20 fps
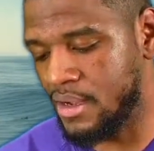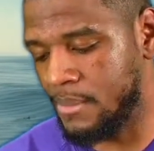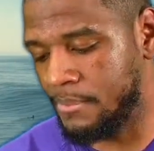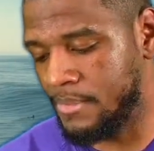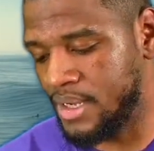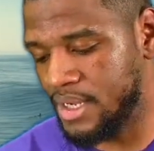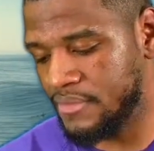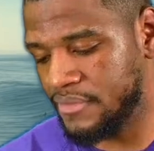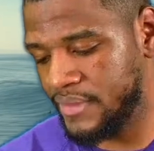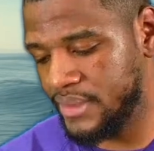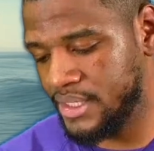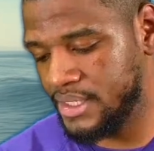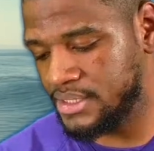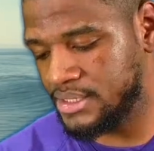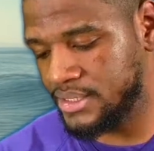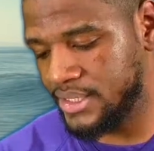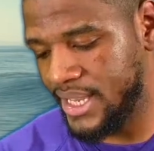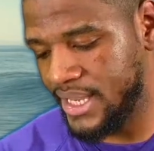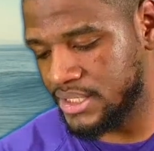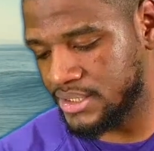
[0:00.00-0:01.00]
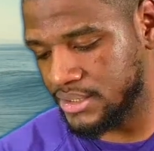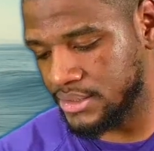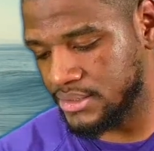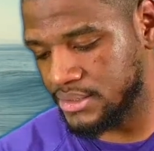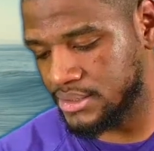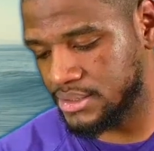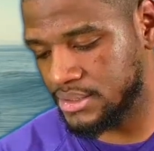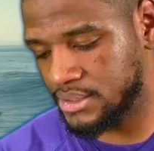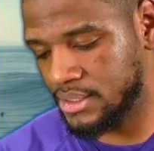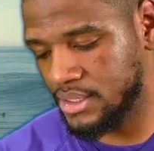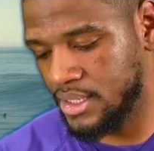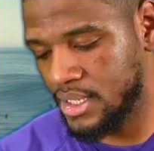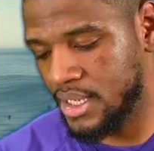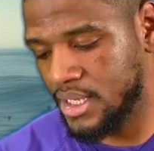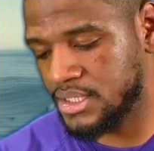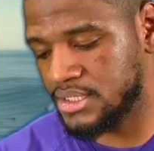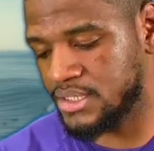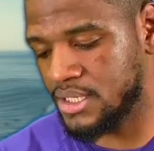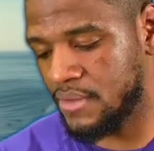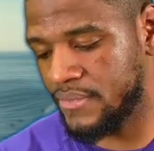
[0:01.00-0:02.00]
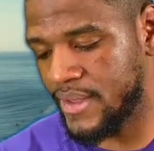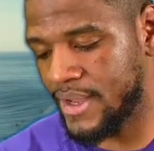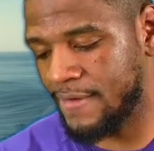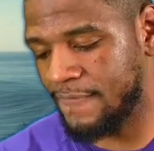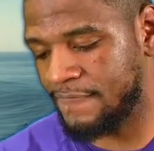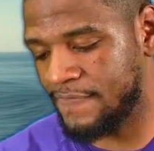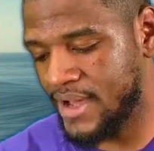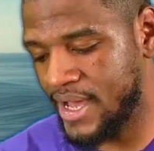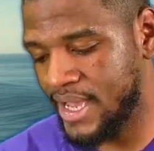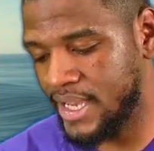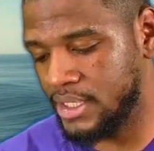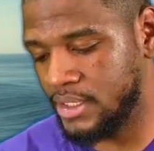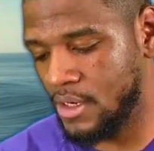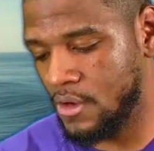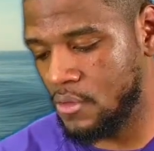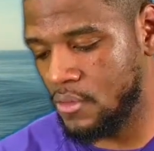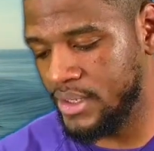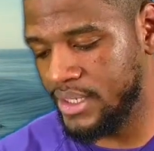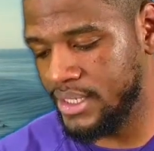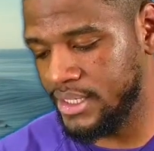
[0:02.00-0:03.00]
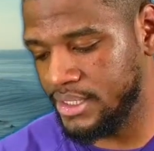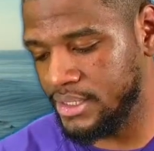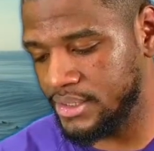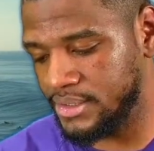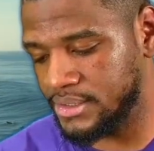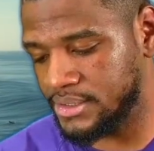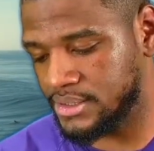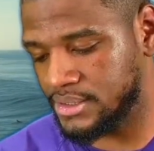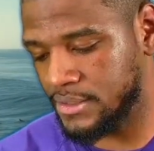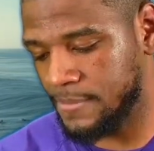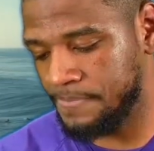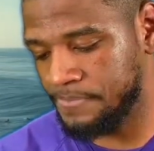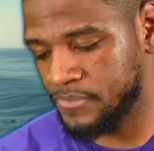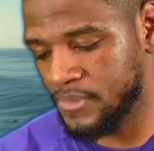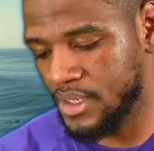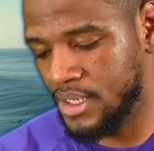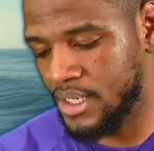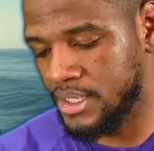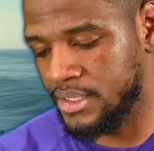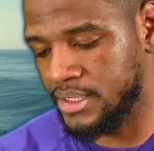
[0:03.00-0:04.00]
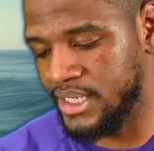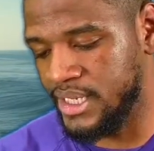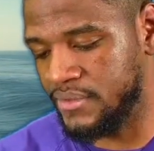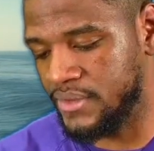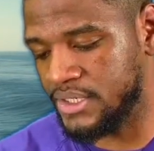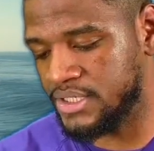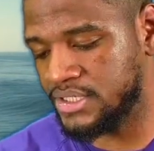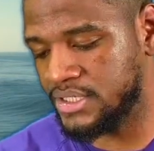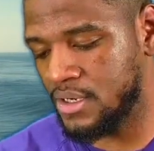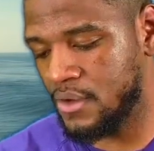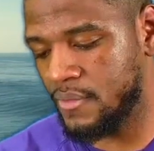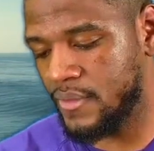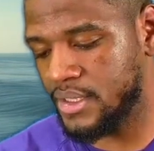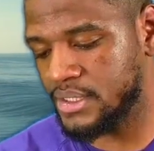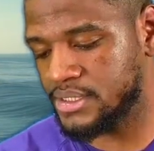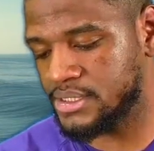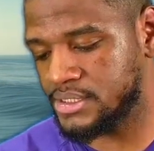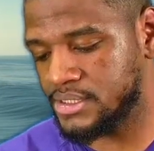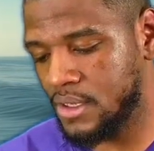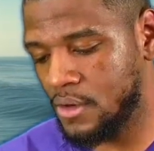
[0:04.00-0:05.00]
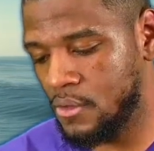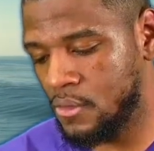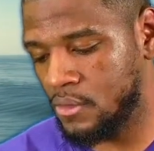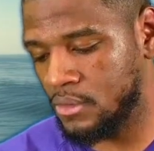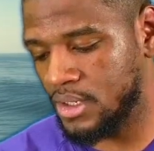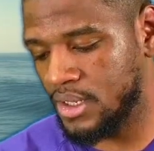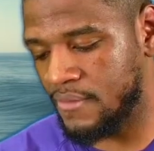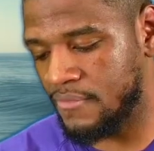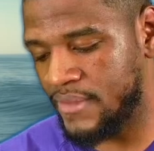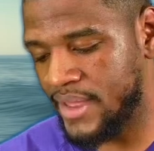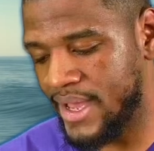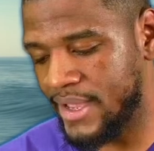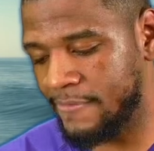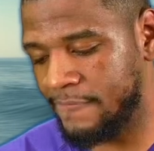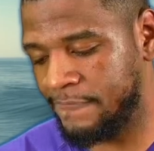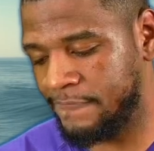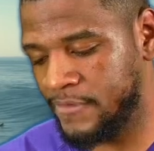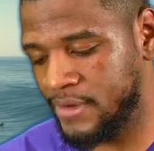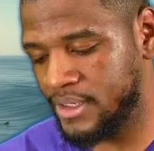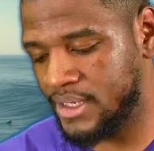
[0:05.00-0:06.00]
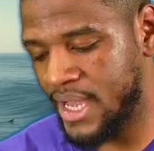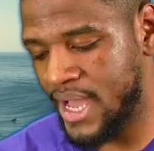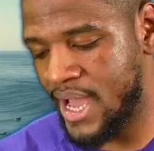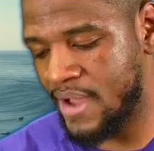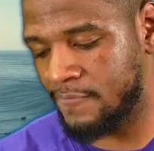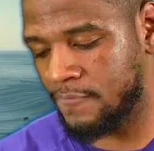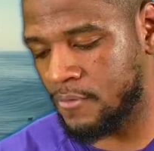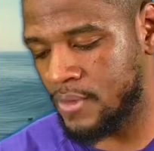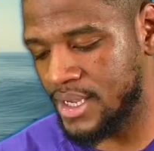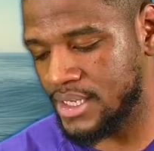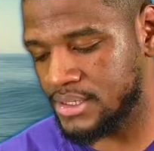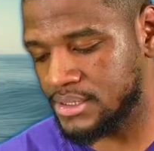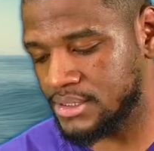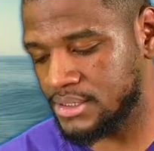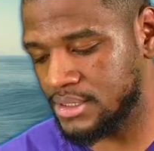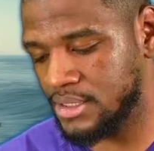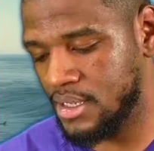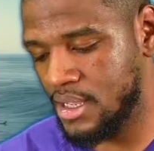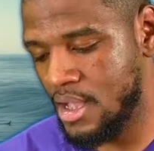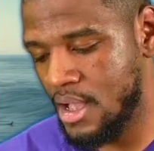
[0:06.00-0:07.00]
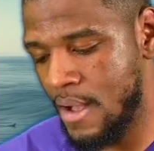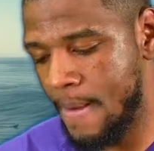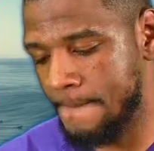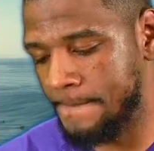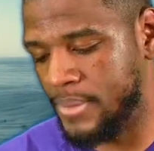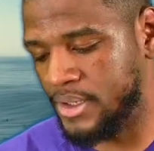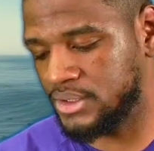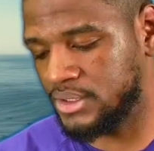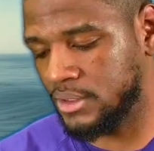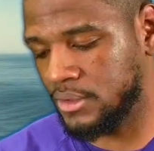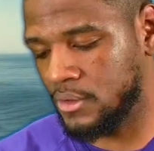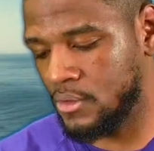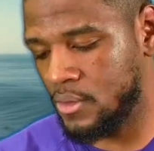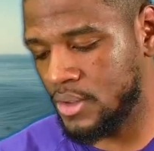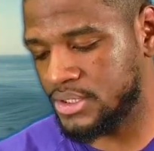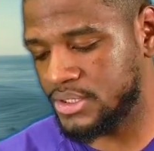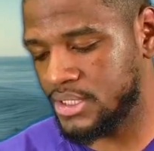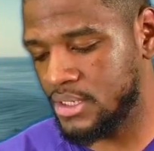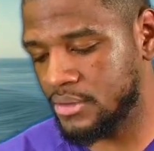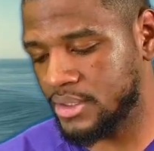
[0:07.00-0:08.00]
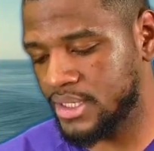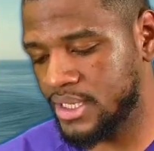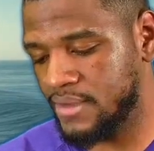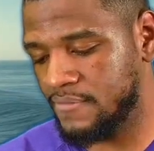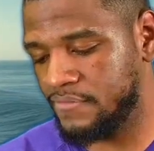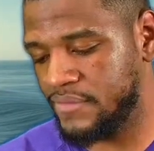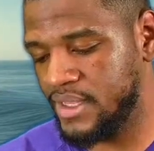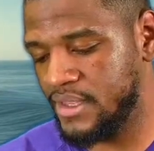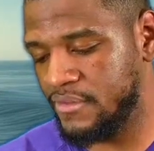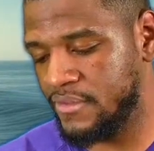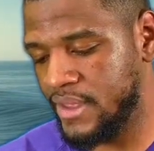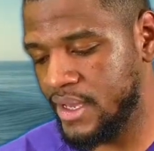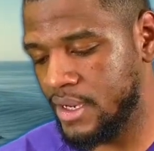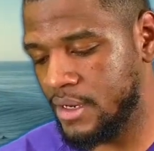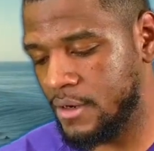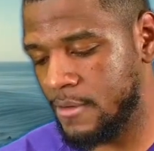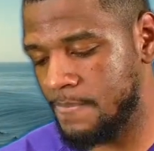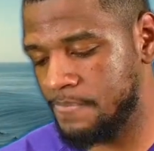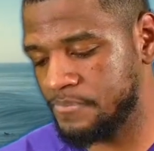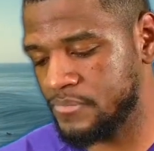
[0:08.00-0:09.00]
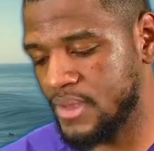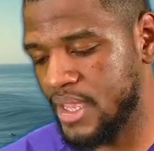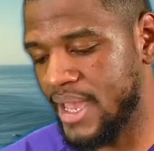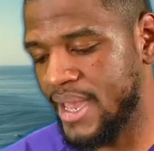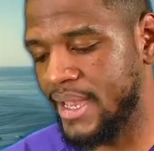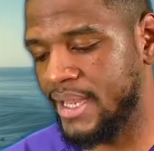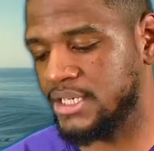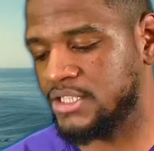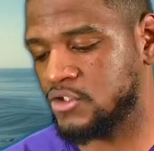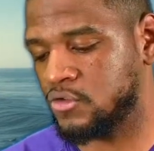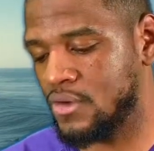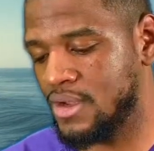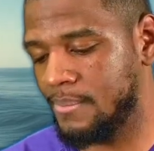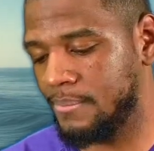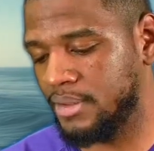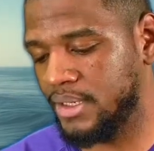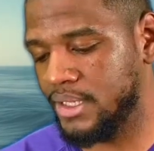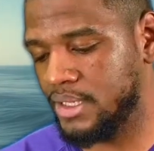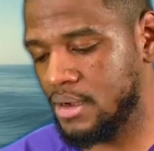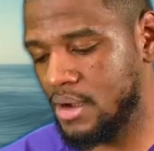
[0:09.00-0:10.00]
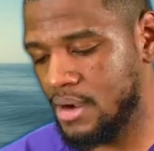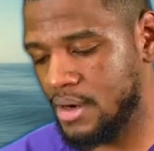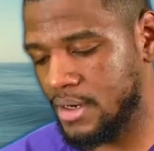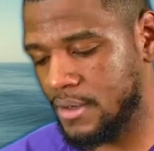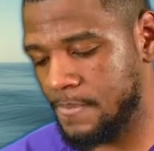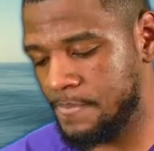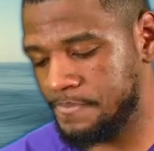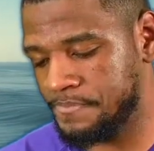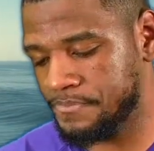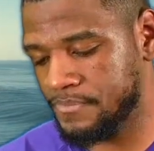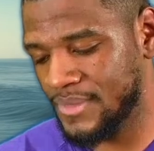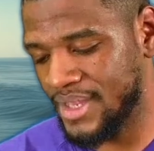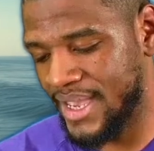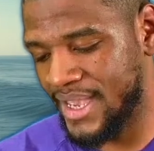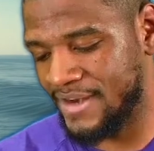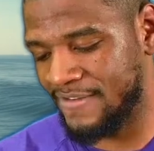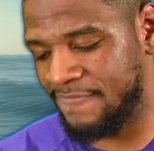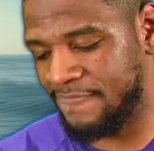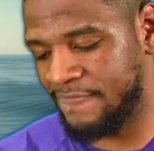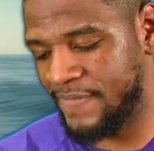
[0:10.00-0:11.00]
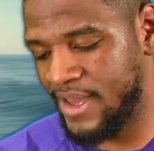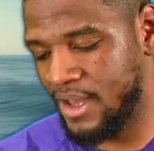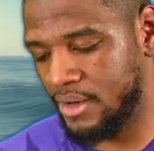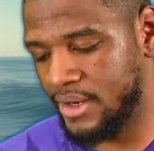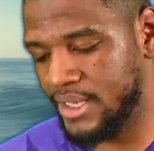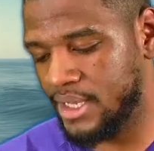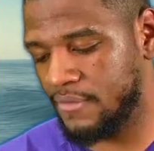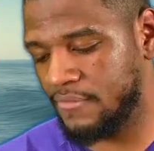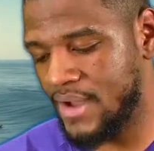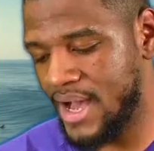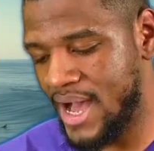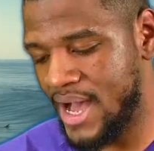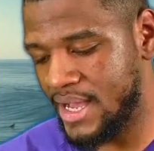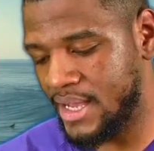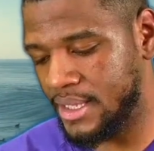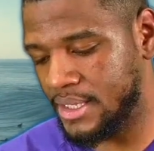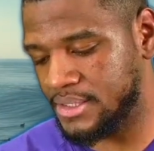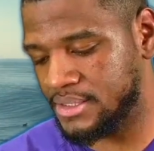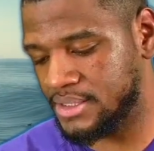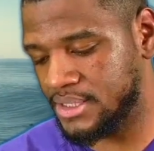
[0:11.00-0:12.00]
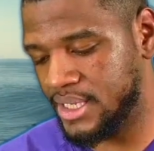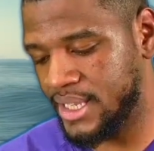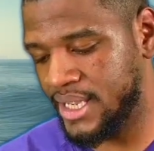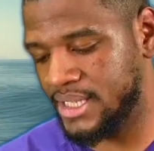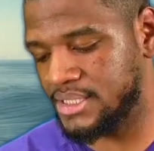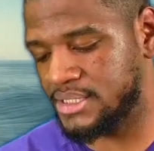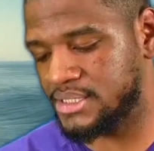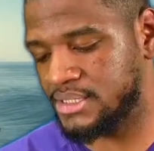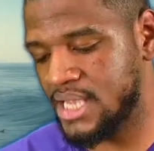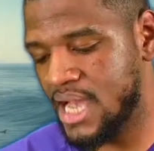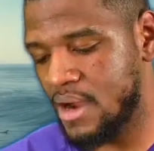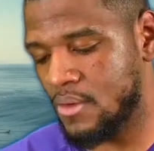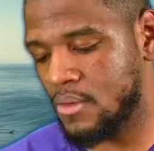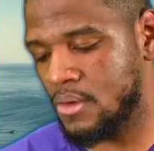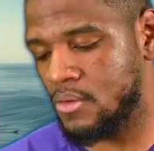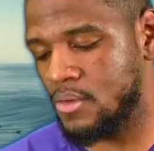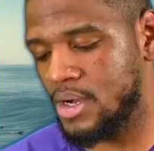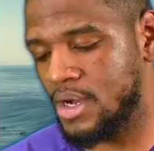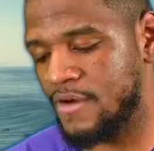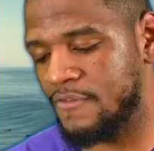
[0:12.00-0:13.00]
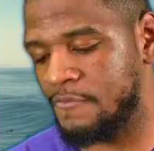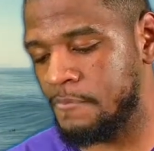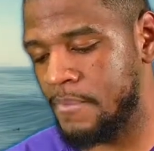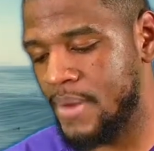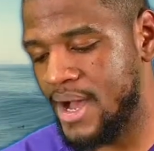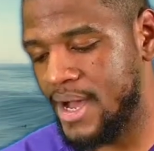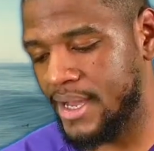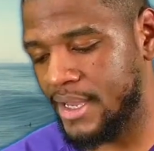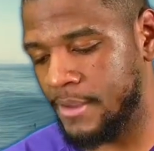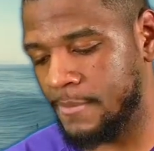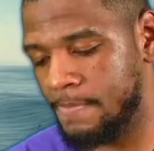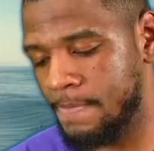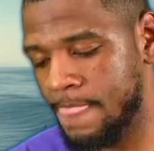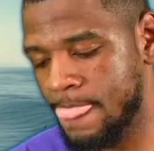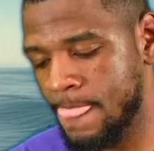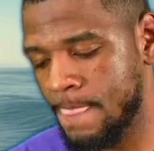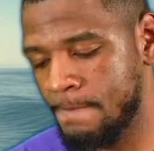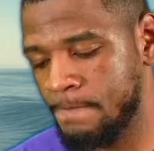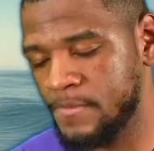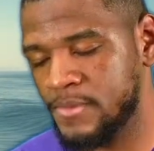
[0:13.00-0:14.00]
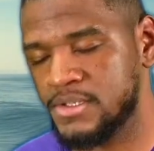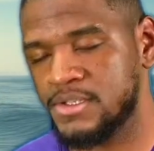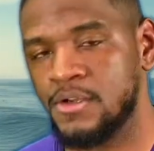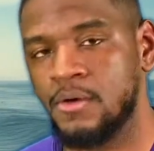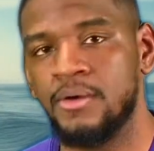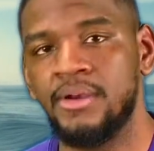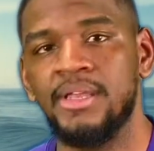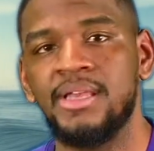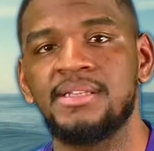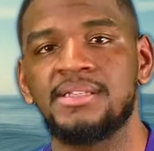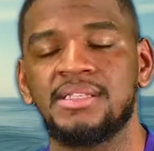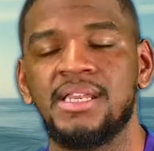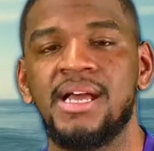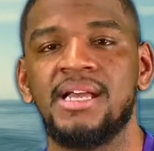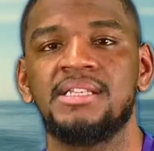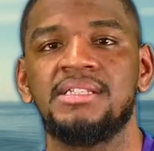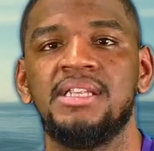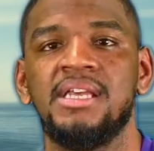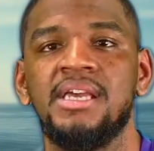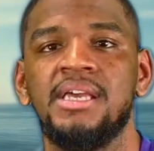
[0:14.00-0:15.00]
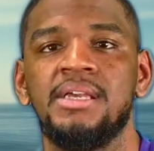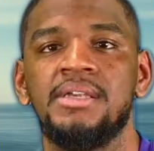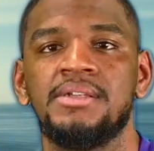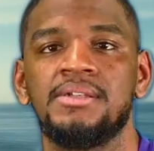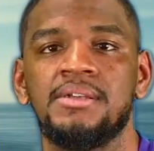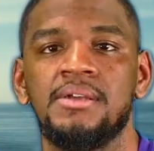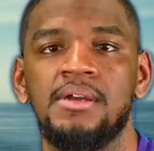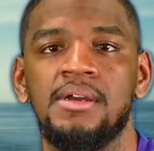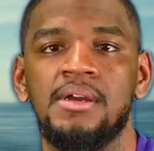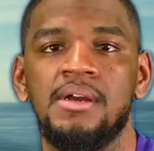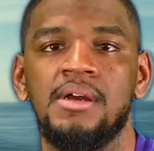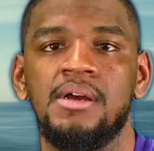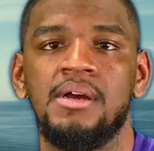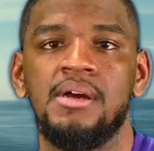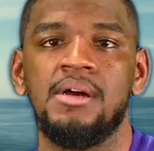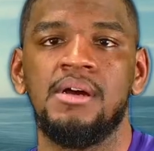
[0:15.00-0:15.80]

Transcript: "And among these nations shalt thou find no ease, neither shall the sole of thy foot have rest. But the Lord shall give thee there a trembling heart and failing of eyes and sorrow of mind." So in these last days,